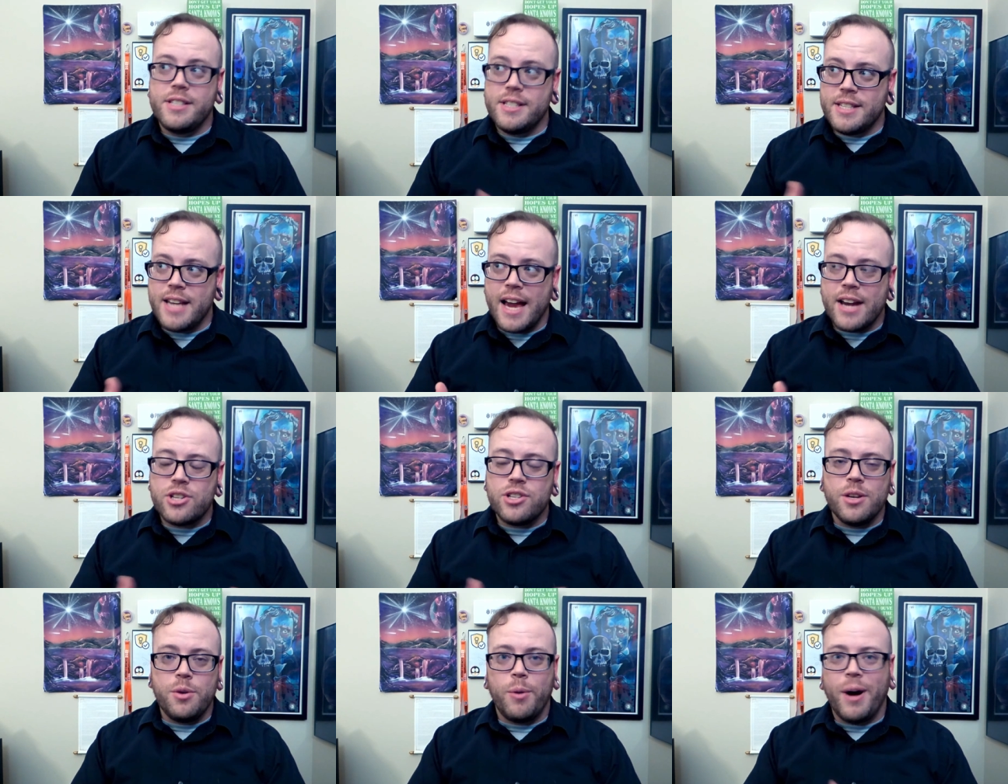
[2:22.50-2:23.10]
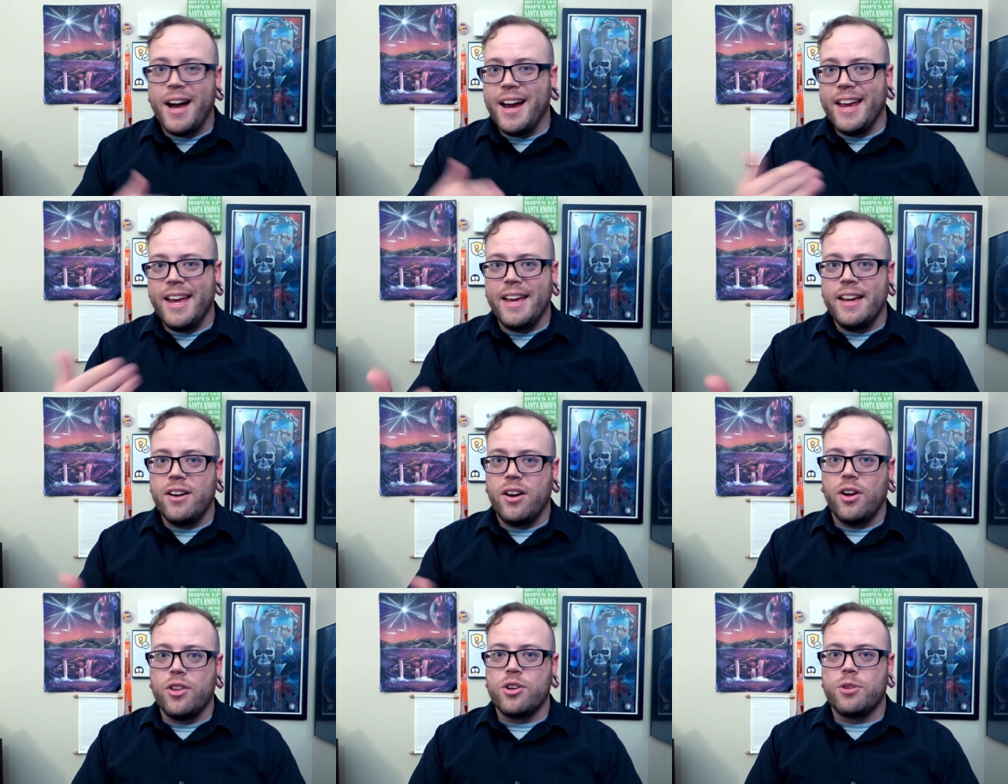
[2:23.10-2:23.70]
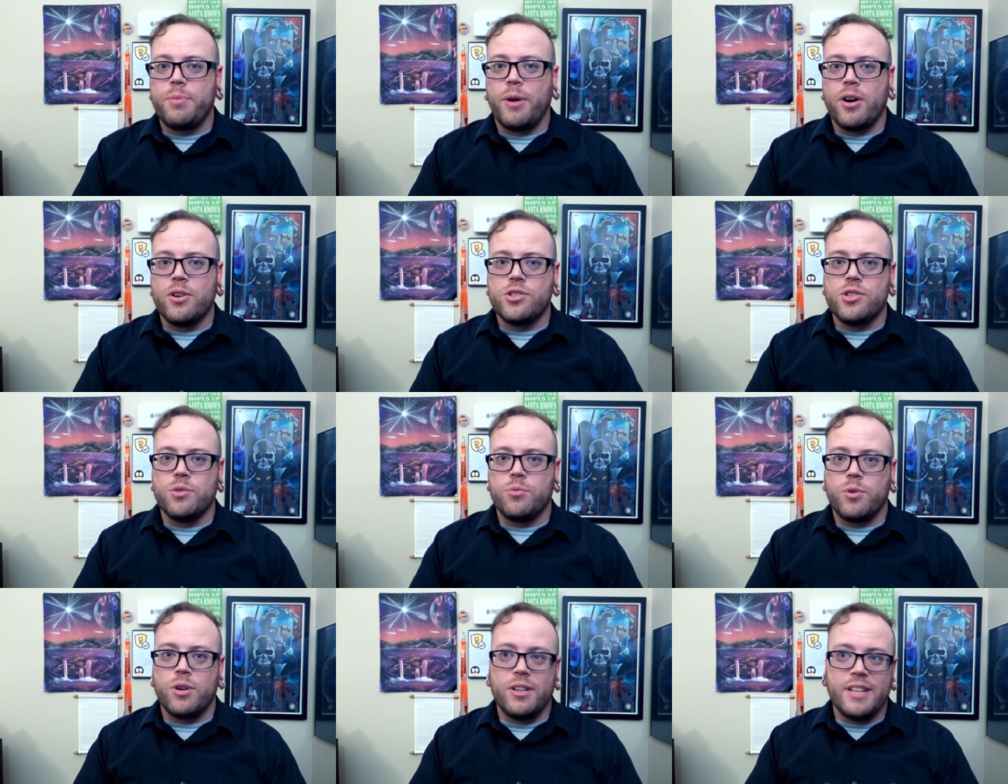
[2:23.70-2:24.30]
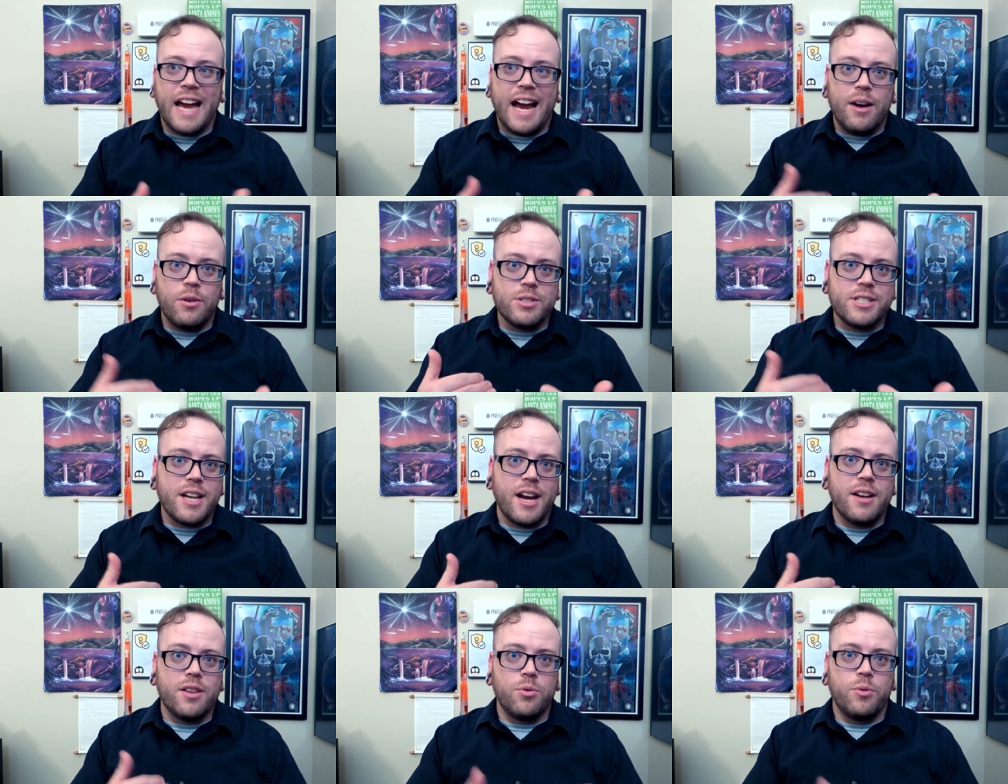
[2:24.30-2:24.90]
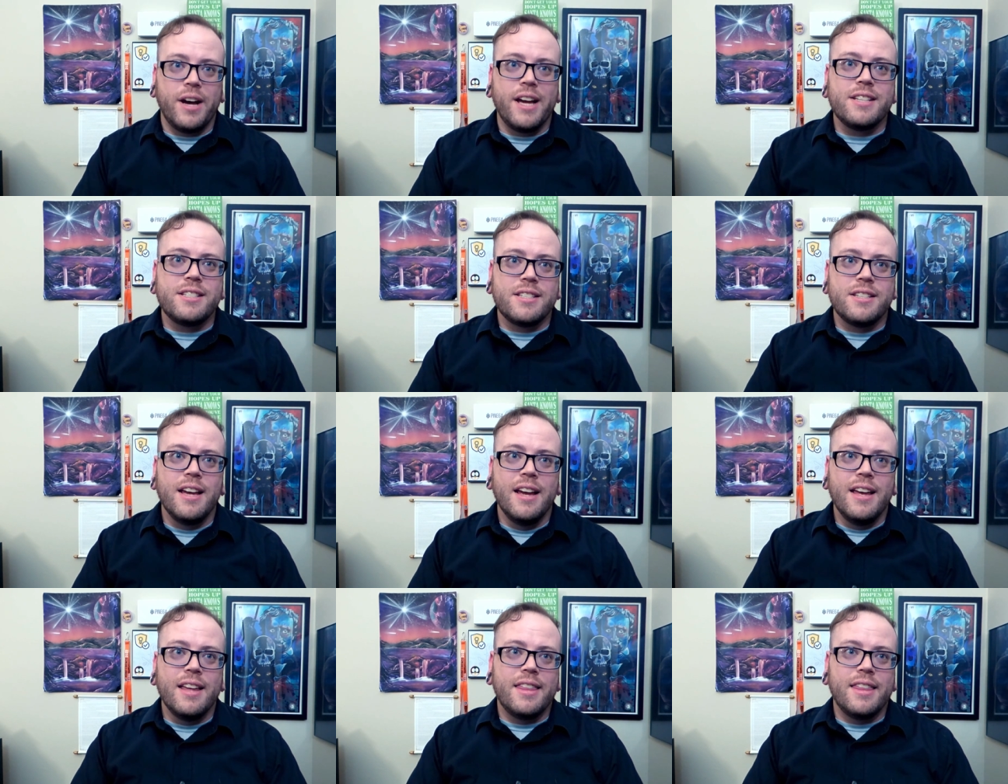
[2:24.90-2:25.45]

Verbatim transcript: is actually why in other parts of the world outside of the West,